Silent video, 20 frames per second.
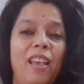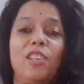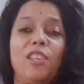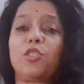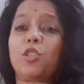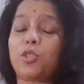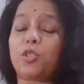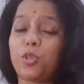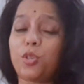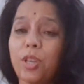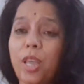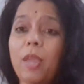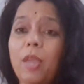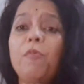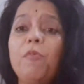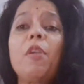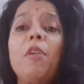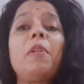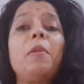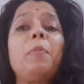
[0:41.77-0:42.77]
So today
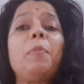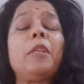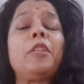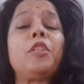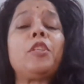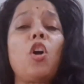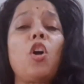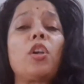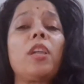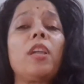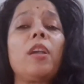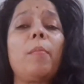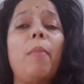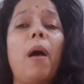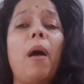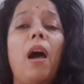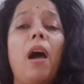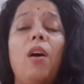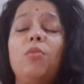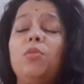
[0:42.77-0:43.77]
we will be talking
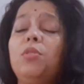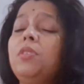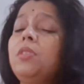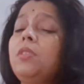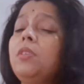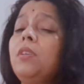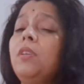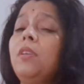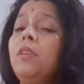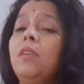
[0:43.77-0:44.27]
about